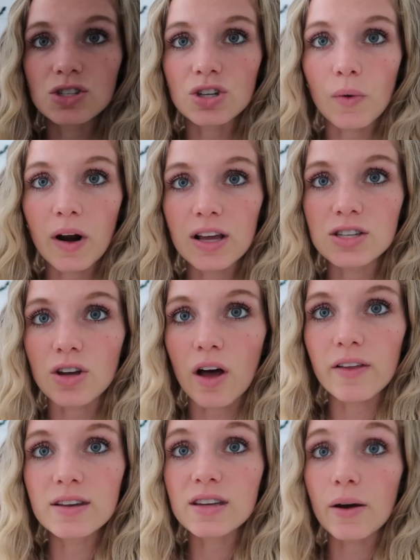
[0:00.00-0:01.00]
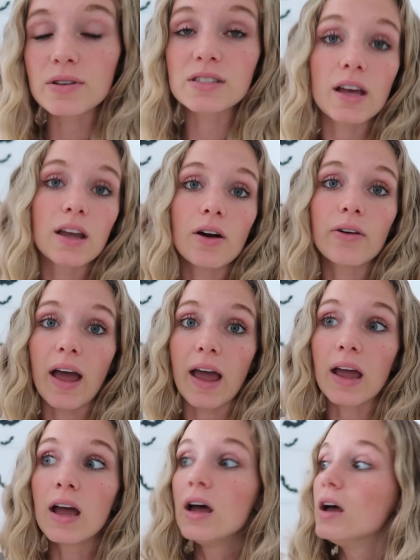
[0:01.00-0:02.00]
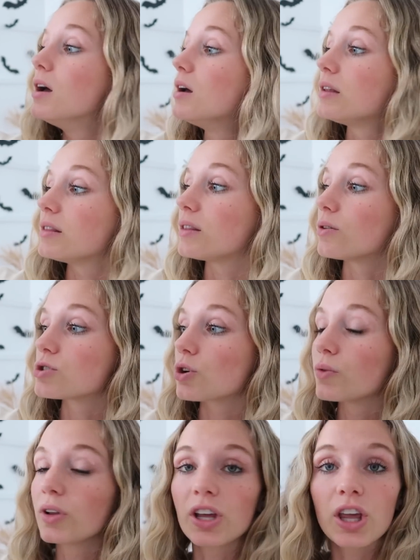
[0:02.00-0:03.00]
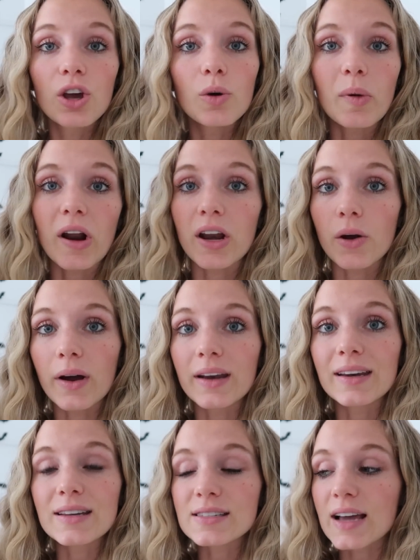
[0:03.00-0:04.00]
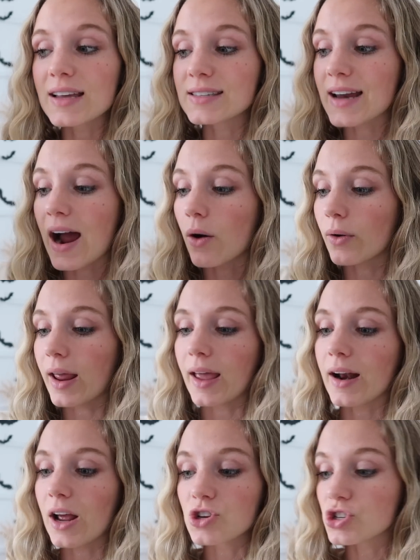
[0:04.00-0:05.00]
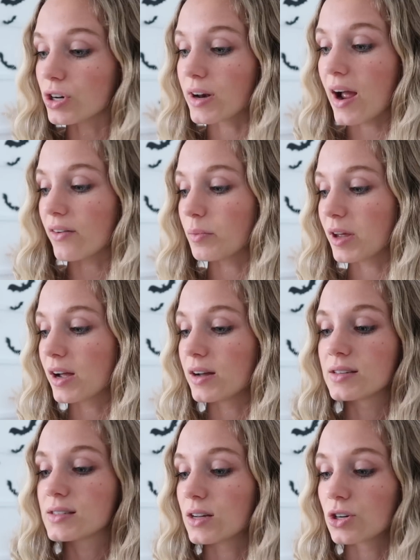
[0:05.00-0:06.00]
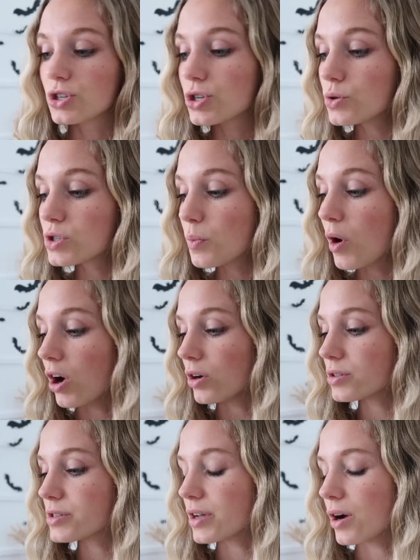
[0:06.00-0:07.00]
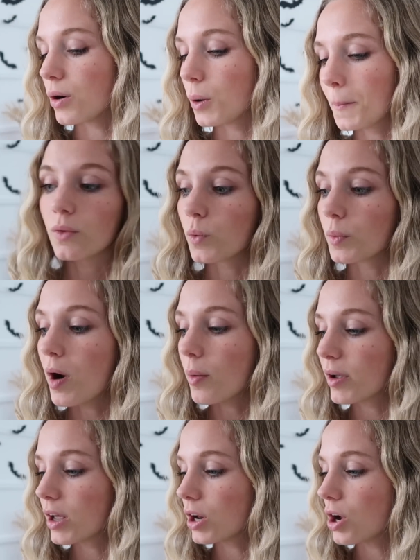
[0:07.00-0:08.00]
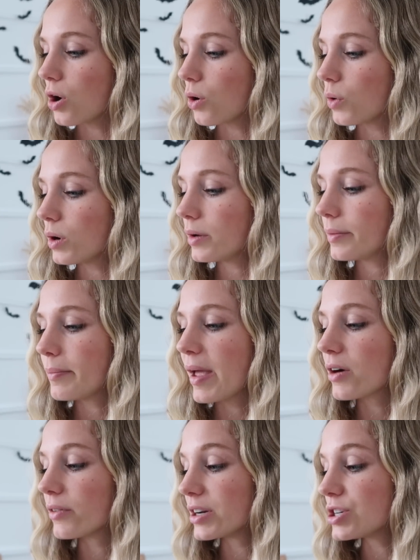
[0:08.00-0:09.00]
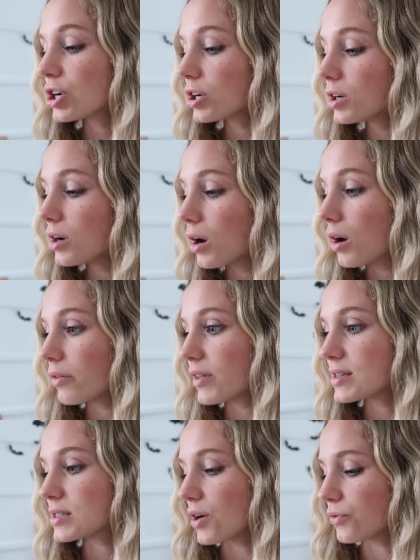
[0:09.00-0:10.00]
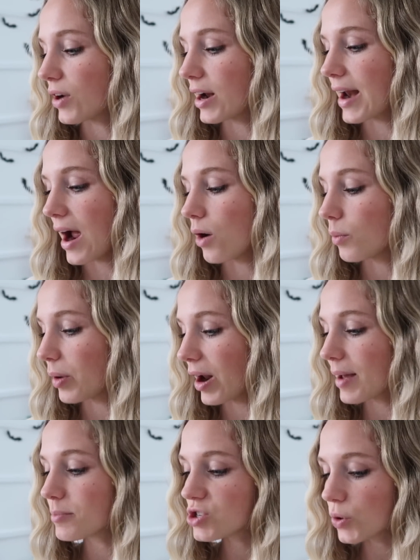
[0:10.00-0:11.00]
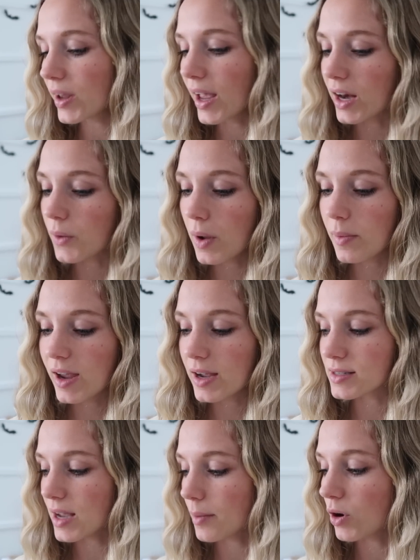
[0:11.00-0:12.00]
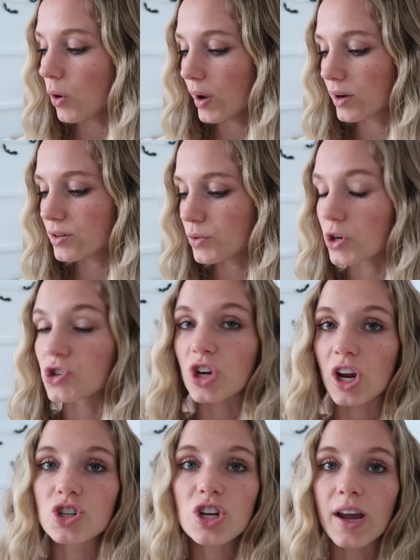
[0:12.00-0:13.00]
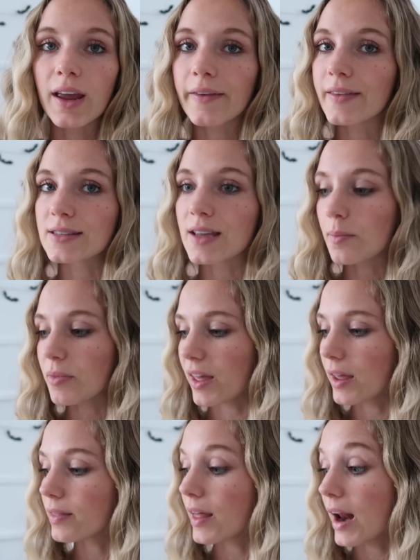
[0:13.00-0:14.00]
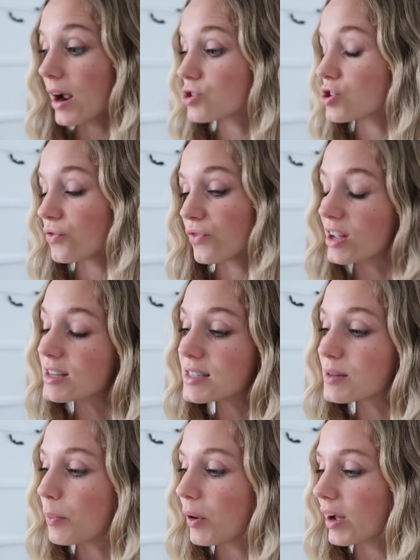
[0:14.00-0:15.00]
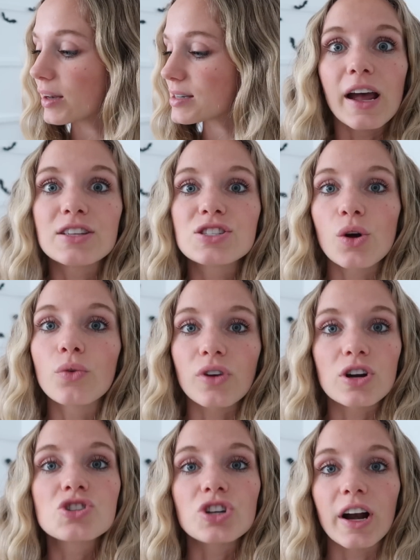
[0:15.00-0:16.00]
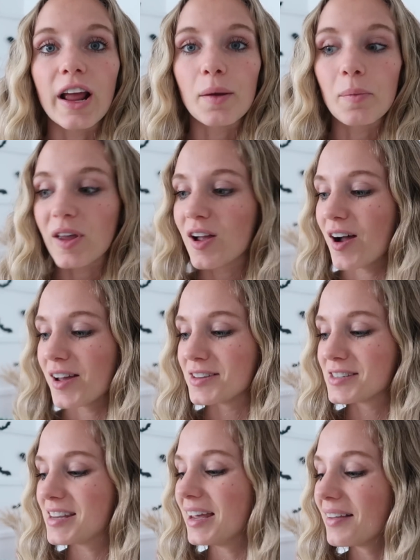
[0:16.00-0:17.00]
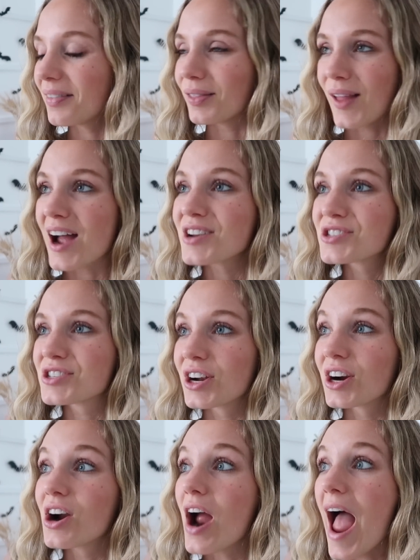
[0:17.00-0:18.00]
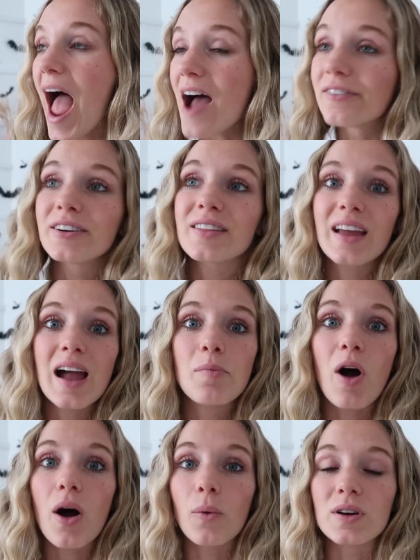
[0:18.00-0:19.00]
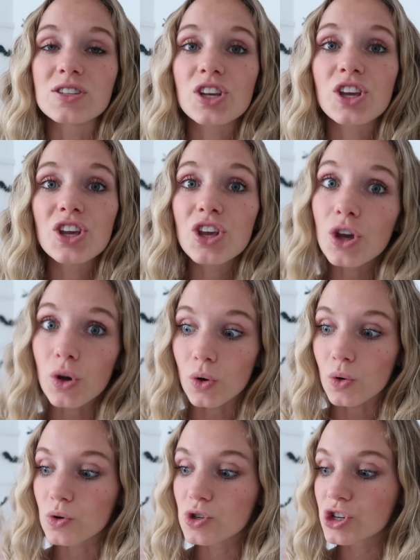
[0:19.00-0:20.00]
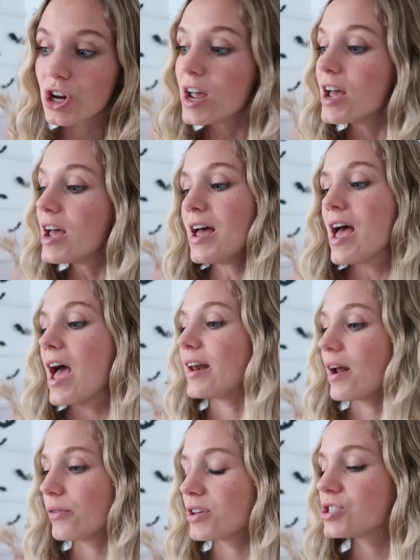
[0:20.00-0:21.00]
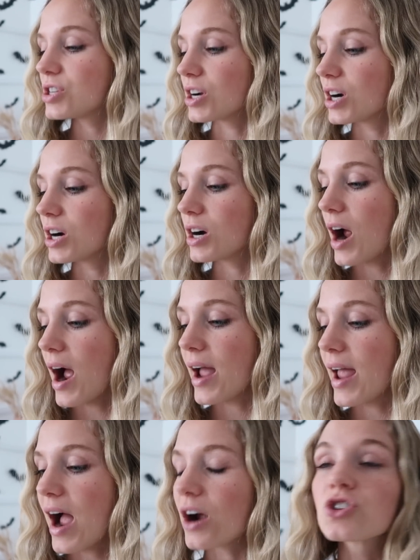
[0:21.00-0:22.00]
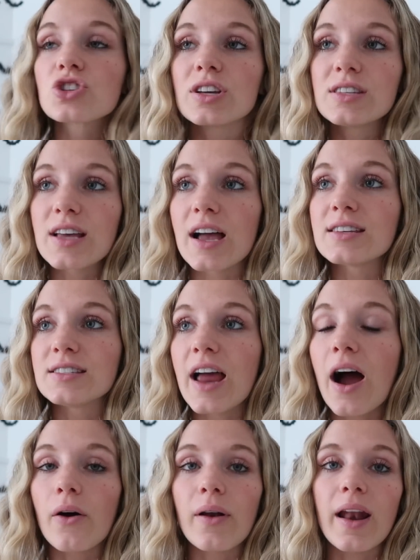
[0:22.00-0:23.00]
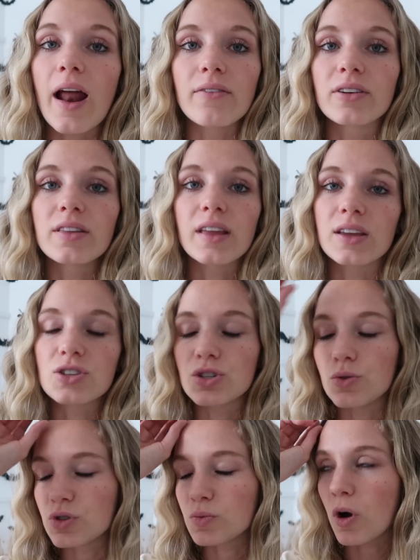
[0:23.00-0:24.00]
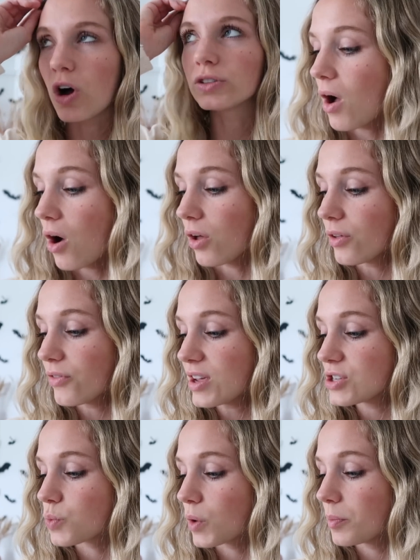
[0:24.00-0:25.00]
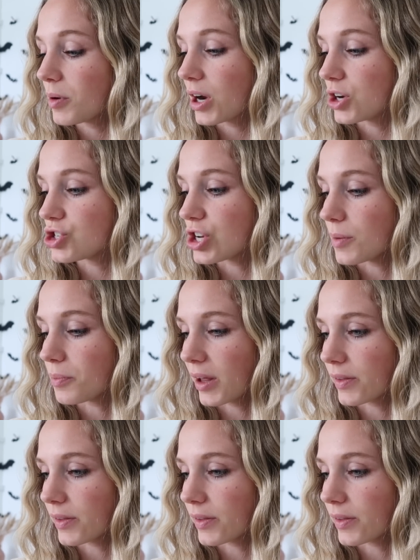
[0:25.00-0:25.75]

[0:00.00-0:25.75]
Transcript: So when I saw these, I was like, okay, those are really cute, but I know I need to size down and I shouldn't have because they're too small. So we're probably gonna go make a return on all this stuff right now, but I'm showing it anyway because I'm going to exchange it and get the same thing that actually fits. But it's so frustrating because last year, everything I bought was huge. And now this year, I actually sized down and everything is too small. All of these were pretty cheap.